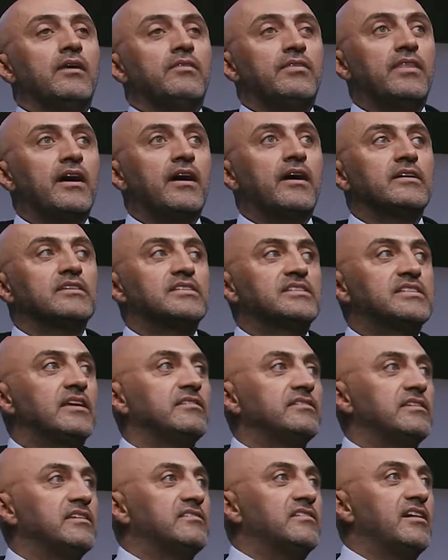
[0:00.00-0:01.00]
The
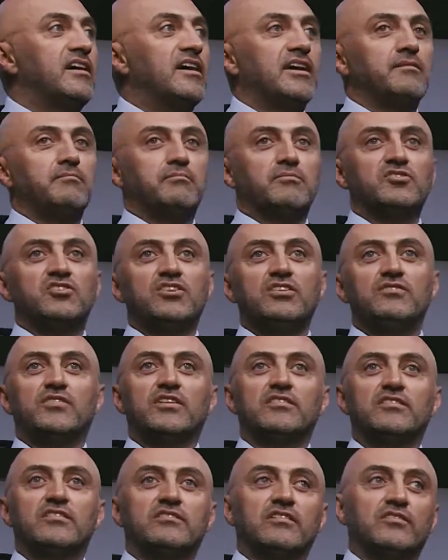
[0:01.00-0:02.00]
Sunday Times chief
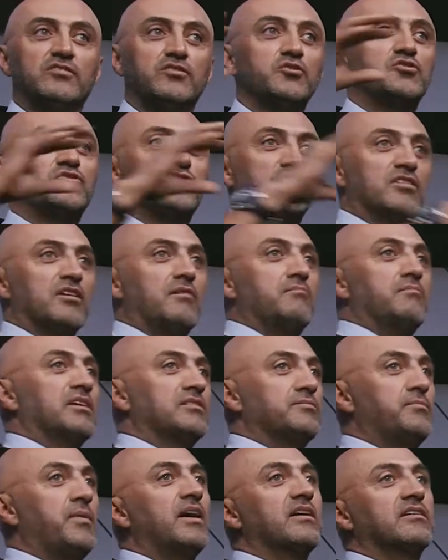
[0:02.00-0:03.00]
editor used to come
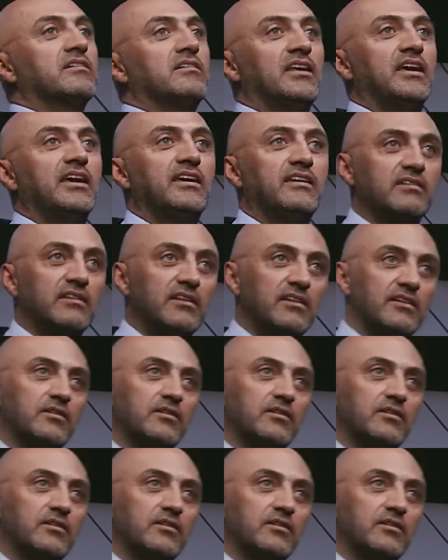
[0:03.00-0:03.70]
at Park Lane